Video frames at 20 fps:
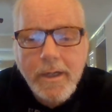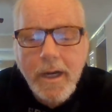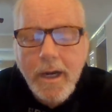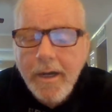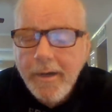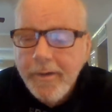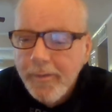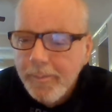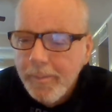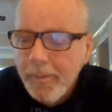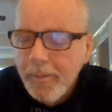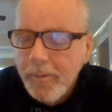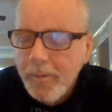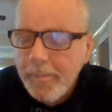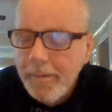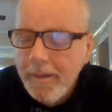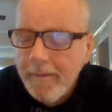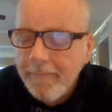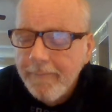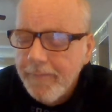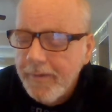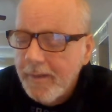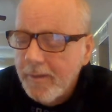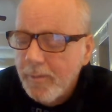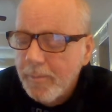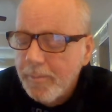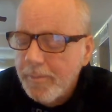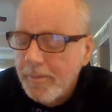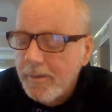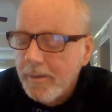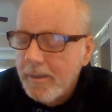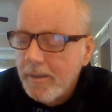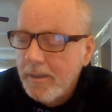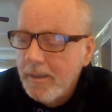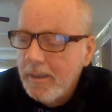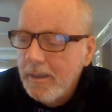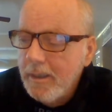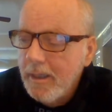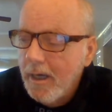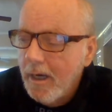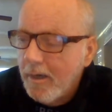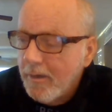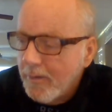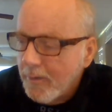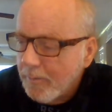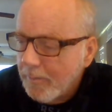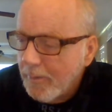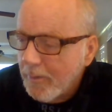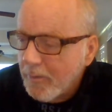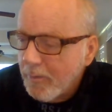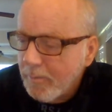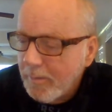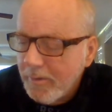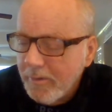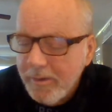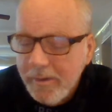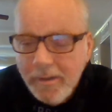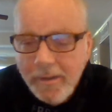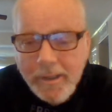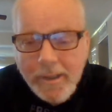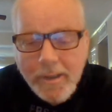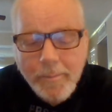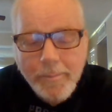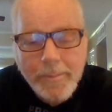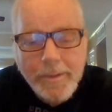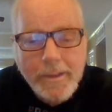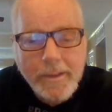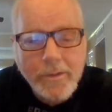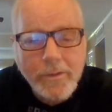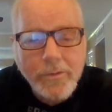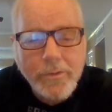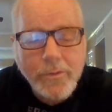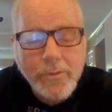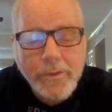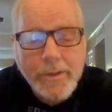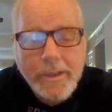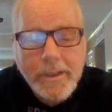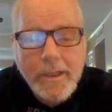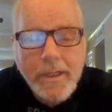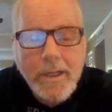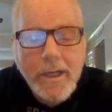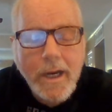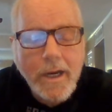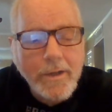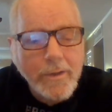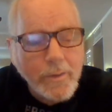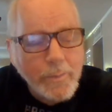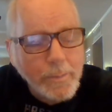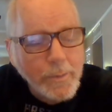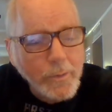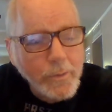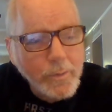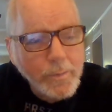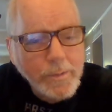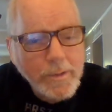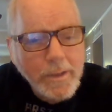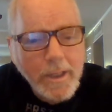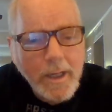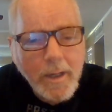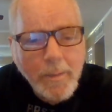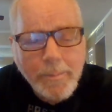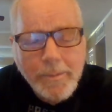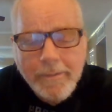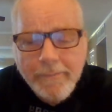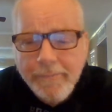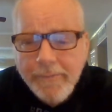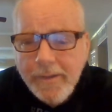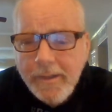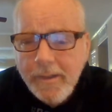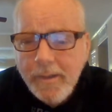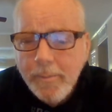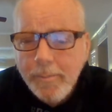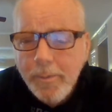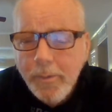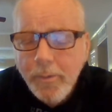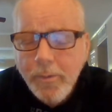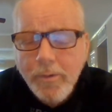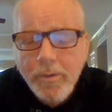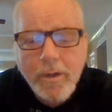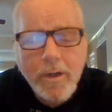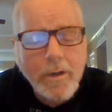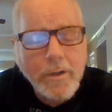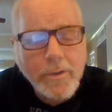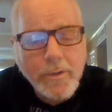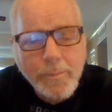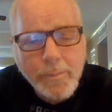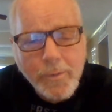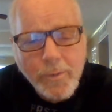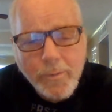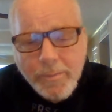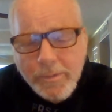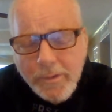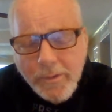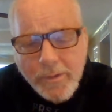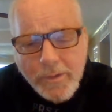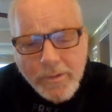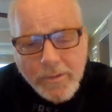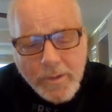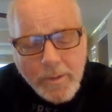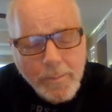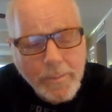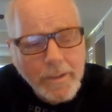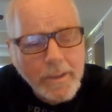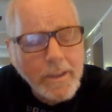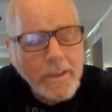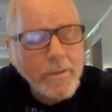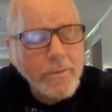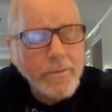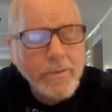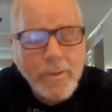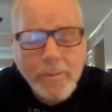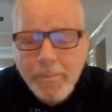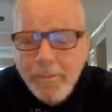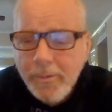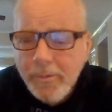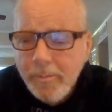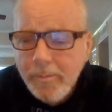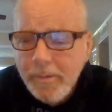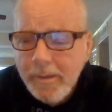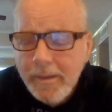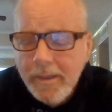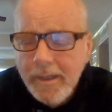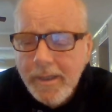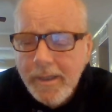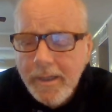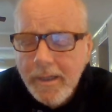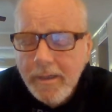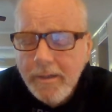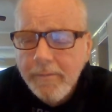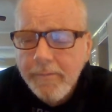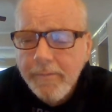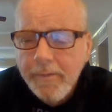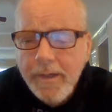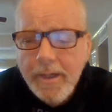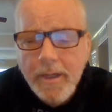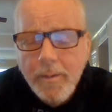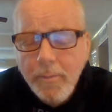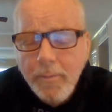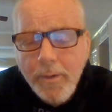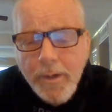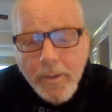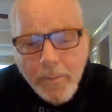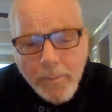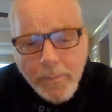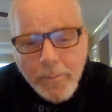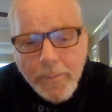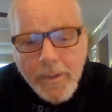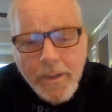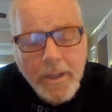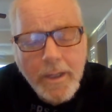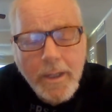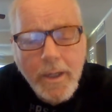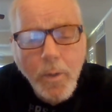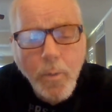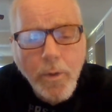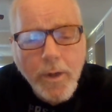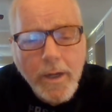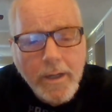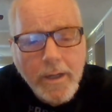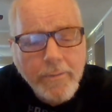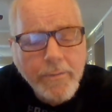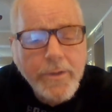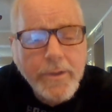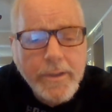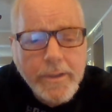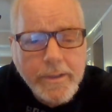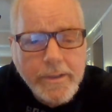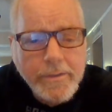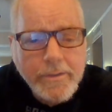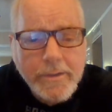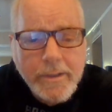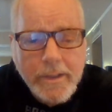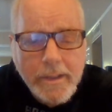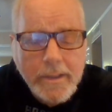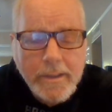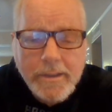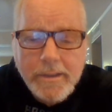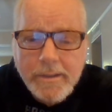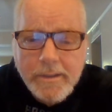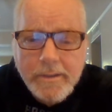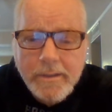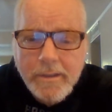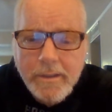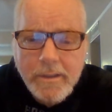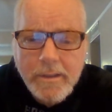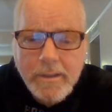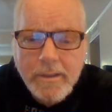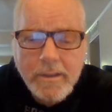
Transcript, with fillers: Are you supposed to be on Facebook? Are you supposed to be starting a ministry? Are you supposed to be helping feed the poor? Are you supposed to be doing something else? Are you supposed to be taking care of your family? What, whatever it is, guys.